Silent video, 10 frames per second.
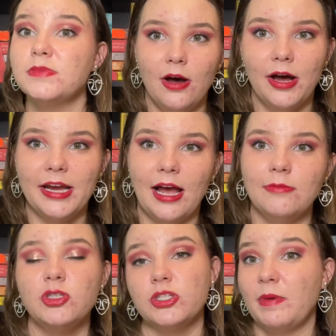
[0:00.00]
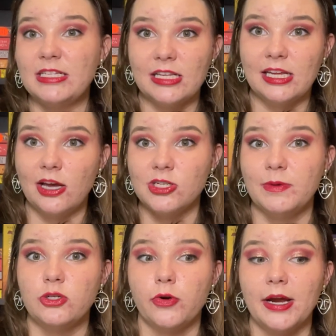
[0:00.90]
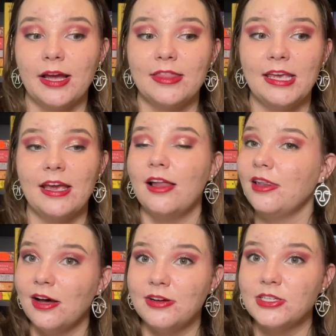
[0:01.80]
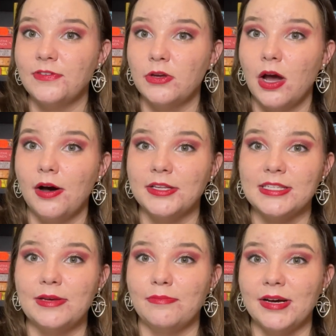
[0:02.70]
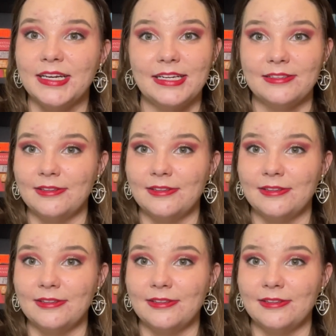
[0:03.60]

I am just basically going to be drawing the last few cards in my